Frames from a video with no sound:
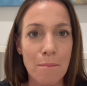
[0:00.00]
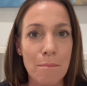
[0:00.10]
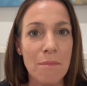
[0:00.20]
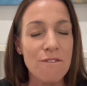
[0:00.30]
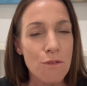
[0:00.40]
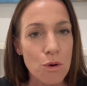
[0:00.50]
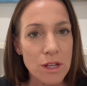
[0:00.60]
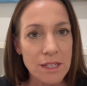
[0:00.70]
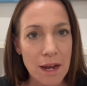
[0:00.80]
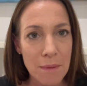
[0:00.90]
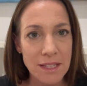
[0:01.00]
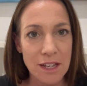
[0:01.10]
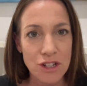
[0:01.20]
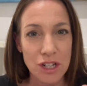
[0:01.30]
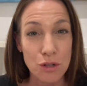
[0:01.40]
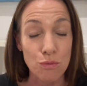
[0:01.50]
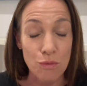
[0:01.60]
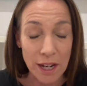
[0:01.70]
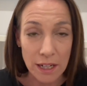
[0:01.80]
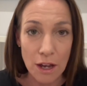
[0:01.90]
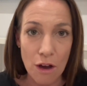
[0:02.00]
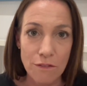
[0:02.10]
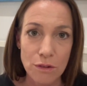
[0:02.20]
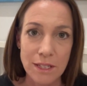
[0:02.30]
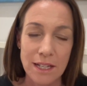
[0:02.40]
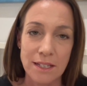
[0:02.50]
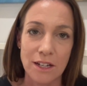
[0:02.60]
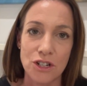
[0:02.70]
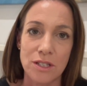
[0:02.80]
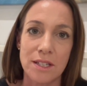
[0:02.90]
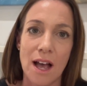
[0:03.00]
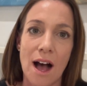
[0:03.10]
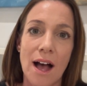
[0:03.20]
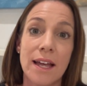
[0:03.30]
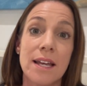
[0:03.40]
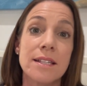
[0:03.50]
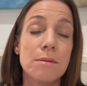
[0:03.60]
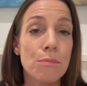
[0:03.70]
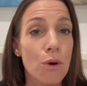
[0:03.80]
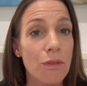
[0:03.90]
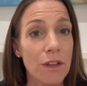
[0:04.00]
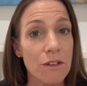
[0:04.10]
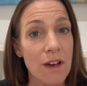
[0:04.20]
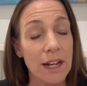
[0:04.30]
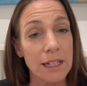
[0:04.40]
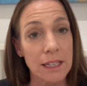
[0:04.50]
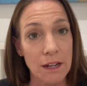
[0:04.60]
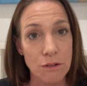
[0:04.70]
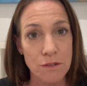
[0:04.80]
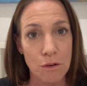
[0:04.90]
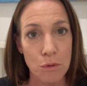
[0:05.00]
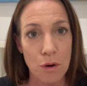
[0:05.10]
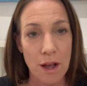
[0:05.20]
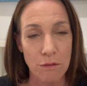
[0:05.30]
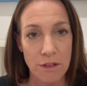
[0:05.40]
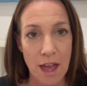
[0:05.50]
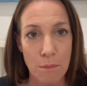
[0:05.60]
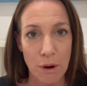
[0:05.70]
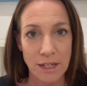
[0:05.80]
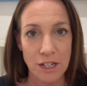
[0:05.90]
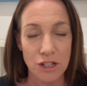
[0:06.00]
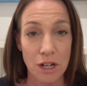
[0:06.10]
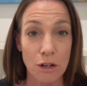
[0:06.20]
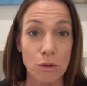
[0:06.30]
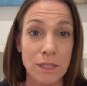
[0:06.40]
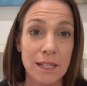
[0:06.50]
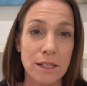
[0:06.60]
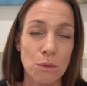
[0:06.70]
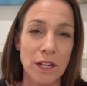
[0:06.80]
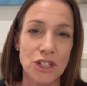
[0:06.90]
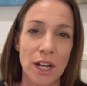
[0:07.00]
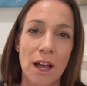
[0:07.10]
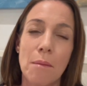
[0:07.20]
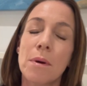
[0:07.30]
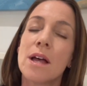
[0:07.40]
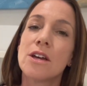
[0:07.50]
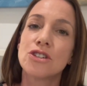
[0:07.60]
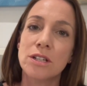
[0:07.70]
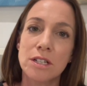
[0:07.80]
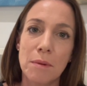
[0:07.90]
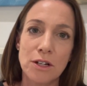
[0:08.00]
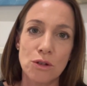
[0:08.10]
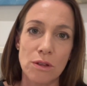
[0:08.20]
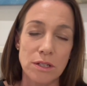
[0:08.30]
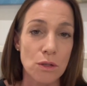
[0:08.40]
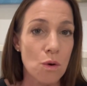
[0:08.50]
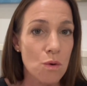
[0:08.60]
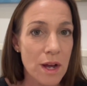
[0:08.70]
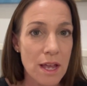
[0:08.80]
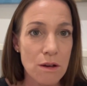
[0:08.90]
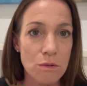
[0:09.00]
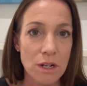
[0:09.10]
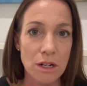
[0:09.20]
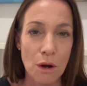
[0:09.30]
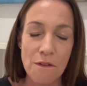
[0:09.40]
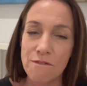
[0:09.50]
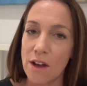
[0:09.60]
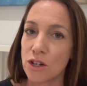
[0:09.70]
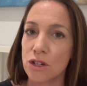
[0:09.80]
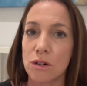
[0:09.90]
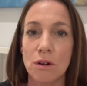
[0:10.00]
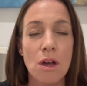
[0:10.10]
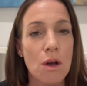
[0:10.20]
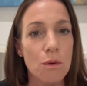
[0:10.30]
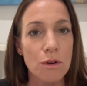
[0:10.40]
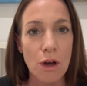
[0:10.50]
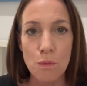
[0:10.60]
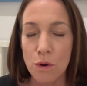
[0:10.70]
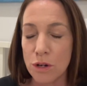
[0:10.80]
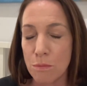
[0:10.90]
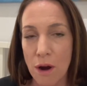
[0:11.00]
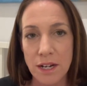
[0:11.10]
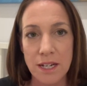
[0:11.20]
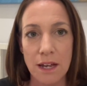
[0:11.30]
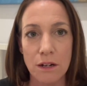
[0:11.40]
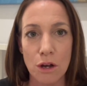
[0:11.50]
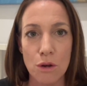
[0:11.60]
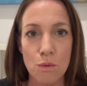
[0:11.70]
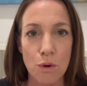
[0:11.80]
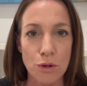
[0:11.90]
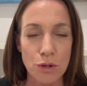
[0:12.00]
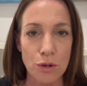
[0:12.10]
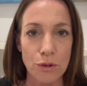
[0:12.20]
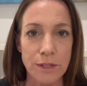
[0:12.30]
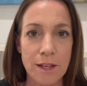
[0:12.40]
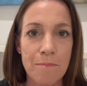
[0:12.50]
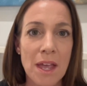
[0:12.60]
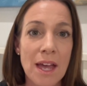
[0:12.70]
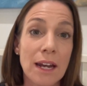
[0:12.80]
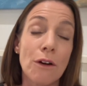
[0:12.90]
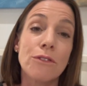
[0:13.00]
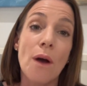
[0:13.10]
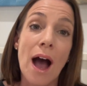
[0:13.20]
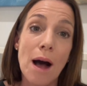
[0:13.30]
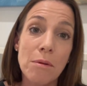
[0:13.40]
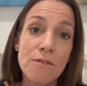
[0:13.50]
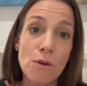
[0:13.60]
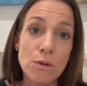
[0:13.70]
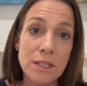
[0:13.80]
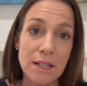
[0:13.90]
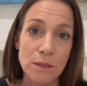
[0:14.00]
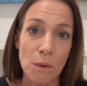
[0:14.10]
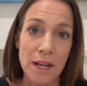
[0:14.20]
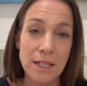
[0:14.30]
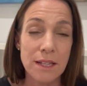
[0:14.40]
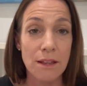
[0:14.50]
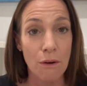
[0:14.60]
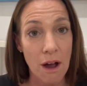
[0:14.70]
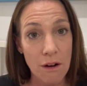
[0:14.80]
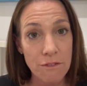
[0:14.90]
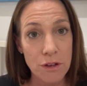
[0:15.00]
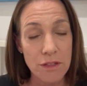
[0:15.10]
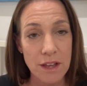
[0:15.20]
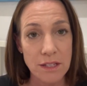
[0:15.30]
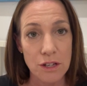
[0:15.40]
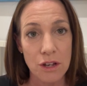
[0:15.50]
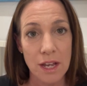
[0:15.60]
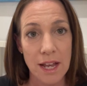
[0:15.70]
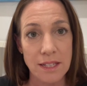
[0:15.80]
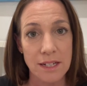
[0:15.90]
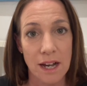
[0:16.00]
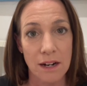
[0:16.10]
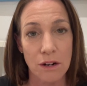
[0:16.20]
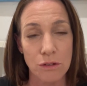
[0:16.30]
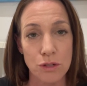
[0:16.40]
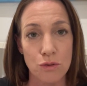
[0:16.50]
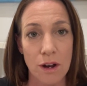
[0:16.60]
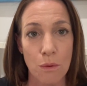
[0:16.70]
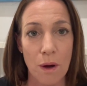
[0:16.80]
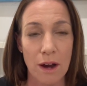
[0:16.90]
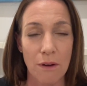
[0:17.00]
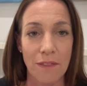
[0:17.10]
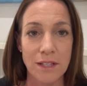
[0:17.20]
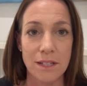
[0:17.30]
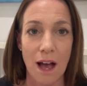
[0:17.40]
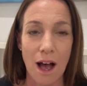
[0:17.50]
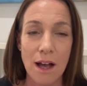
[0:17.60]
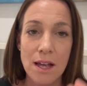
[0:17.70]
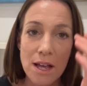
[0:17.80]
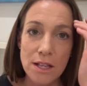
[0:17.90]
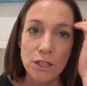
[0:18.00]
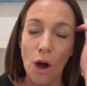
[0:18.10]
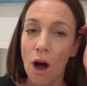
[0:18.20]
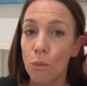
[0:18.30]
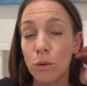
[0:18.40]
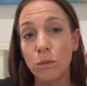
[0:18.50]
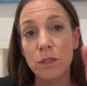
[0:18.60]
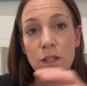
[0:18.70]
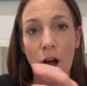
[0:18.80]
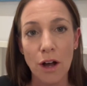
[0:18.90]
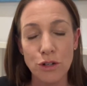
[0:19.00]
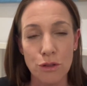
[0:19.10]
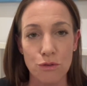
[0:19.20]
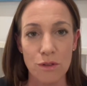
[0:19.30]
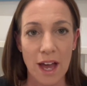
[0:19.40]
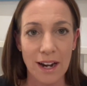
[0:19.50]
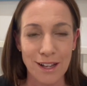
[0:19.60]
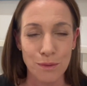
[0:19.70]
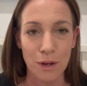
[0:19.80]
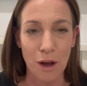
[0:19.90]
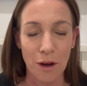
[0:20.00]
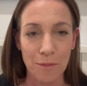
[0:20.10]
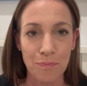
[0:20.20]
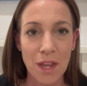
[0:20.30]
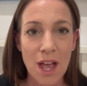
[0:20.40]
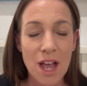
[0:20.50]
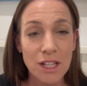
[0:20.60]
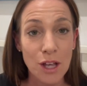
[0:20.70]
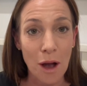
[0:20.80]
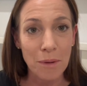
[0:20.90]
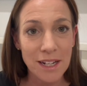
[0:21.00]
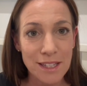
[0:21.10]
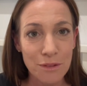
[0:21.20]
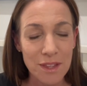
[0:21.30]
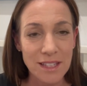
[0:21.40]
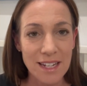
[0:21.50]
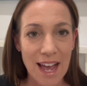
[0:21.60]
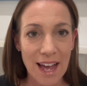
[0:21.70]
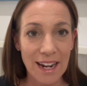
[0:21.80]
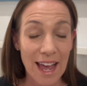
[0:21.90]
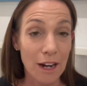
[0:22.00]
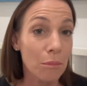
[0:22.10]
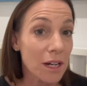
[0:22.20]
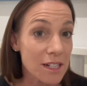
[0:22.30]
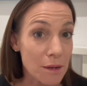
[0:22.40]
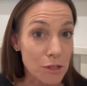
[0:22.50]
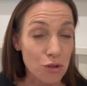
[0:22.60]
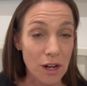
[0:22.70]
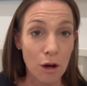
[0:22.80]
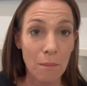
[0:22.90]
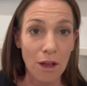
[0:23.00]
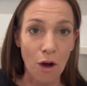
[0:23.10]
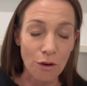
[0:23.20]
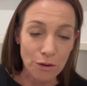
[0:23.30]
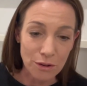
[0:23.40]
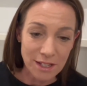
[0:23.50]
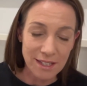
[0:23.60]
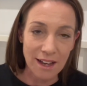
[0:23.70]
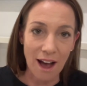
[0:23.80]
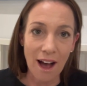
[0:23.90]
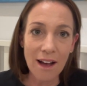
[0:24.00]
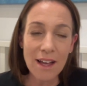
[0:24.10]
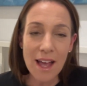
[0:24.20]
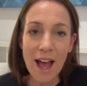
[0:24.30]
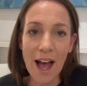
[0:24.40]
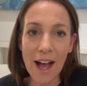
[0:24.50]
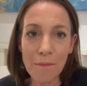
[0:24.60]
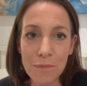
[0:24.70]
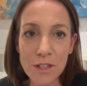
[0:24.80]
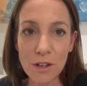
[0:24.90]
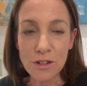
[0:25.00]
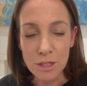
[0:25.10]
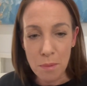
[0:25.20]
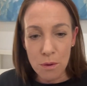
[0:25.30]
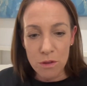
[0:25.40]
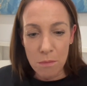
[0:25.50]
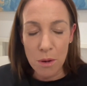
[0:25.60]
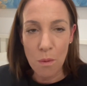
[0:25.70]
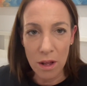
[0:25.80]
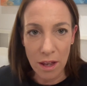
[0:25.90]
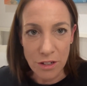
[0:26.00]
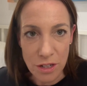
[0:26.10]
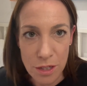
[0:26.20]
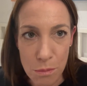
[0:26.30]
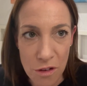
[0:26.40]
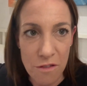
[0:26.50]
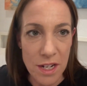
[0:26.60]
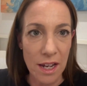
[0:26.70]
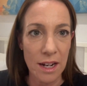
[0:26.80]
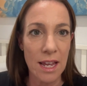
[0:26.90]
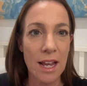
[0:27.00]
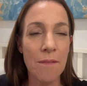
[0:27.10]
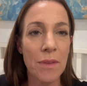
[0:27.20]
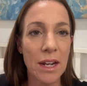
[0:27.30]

Before you start massaging directly over your C-section scar, it is important that you've had clearance from your healthcare practitioner at your 6-week checkup, just to make sure that it's all healed, no infection, no wound breakdown, no wound ooze. Now, if you are before 6 weeks, there are a few things that you can get started on straight away around the scar. So I will guide you through that as we're going. So I'm going to tilt this down and I'm going to demonstrate on my own scar. So just bear with me while I just move down here.